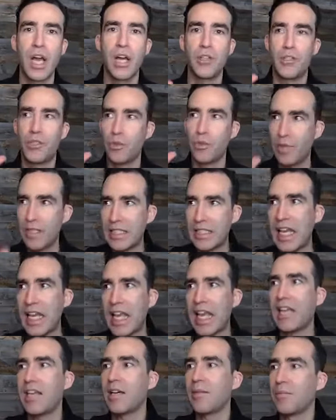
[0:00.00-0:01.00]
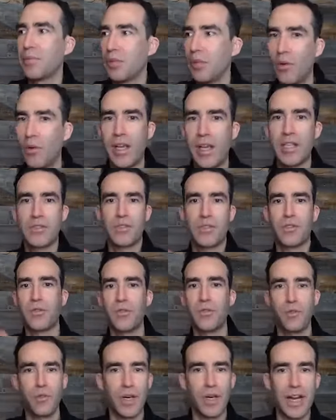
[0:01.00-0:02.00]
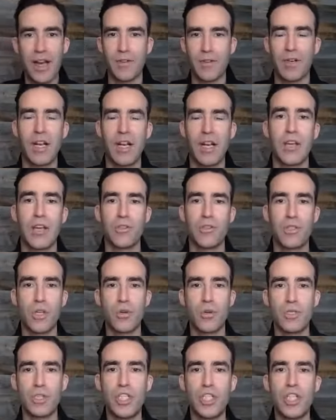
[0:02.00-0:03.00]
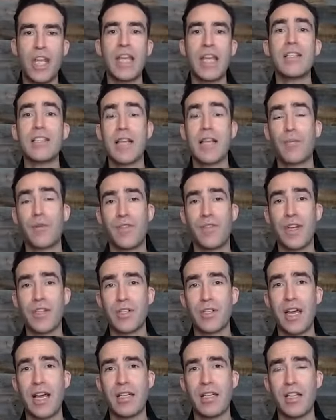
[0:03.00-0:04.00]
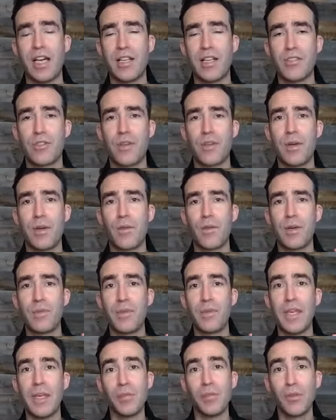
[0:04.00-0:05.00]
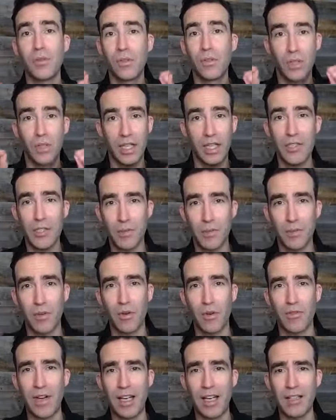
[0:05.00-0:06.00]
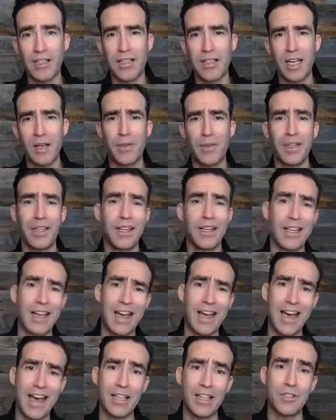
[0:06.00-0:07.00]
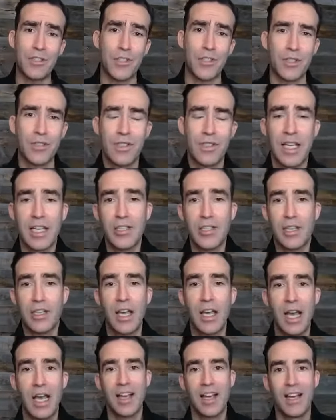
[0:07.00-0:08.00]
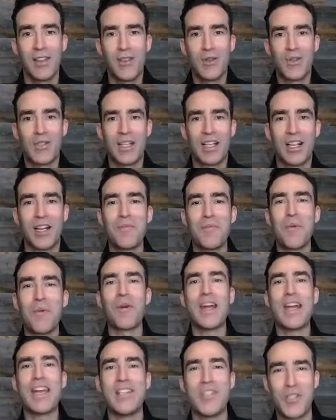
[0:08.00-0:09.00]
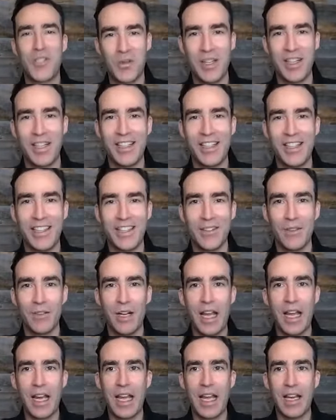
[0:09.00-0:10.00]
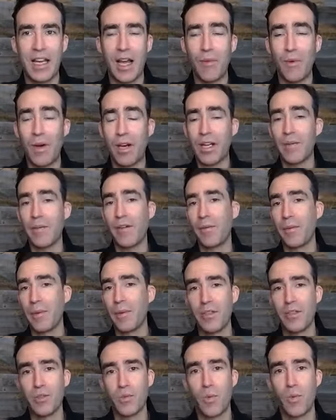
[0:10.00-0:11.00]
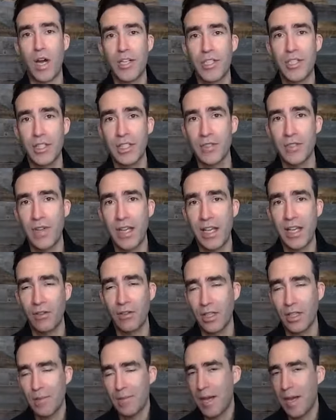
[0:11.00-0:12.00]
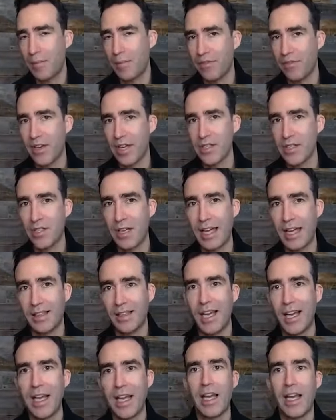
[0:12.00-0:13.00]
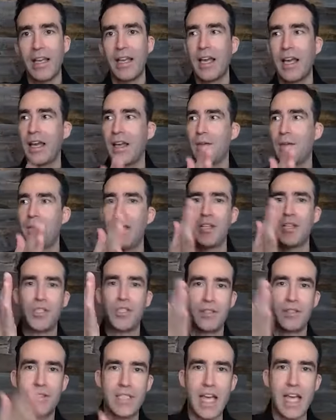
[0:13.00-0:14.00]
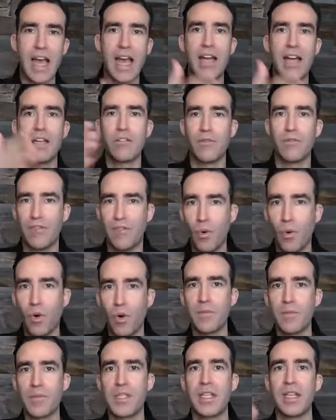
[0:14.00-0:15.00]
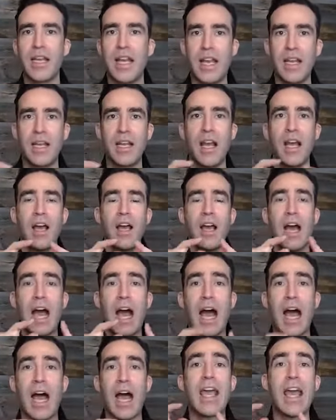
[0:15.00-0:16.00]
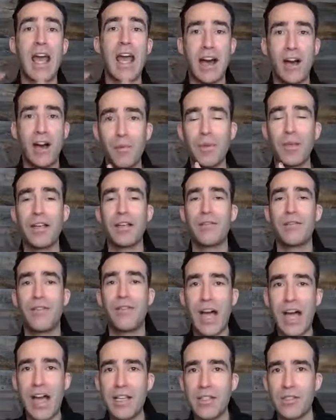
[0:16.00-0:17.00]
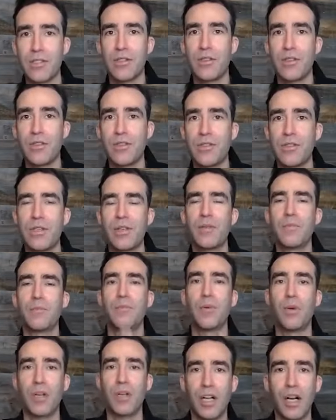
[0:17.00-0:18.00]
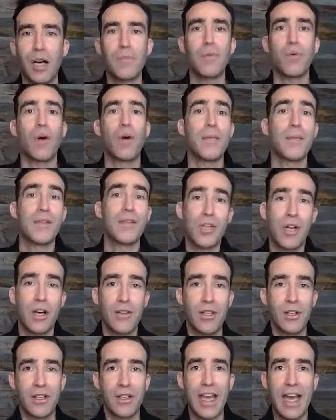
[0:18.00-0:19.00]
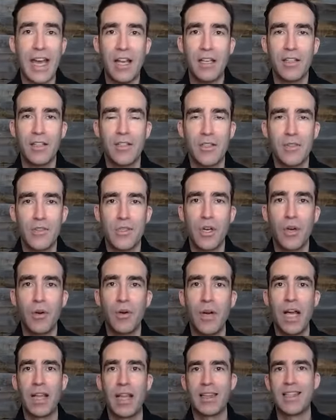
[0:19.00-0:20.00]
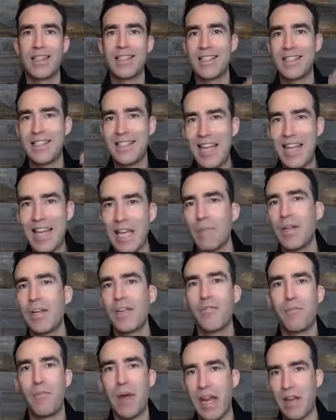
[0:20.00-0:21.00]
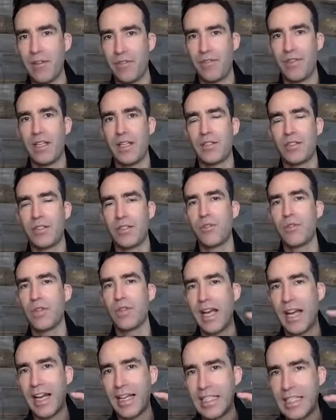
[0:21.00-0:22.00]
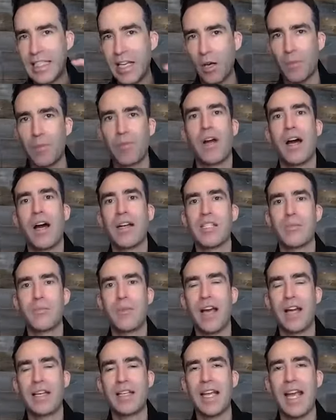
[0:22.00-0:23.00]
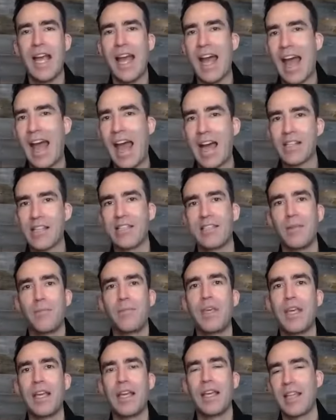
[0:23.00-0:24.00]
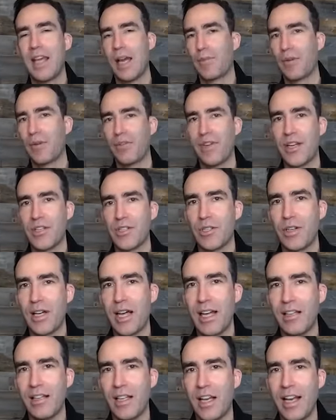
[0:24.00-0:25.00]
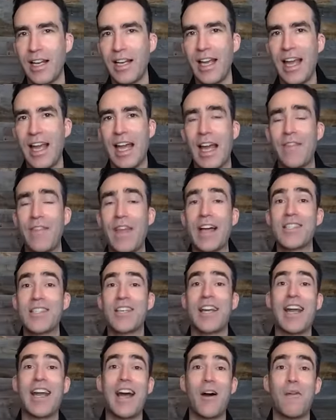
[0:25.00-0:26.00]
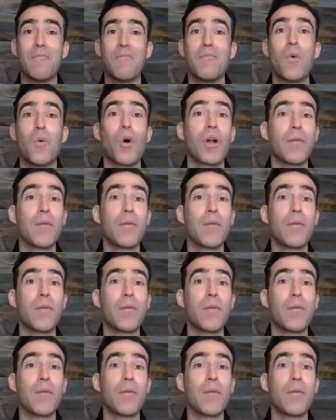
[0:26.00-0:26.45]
to retain employees through whatever. So change that professional headline so that when people look at your profile, instead of being like, insurance agent, there's a little more intrigue, right? And I welcome everybody who's watching this video. Look at my professional headline. I mentioned TED and Forbes, and then I help advisors book appointments on their calendars. So the statement of benefit to the ideal prospect has to be in that professional headline, and that's going to help more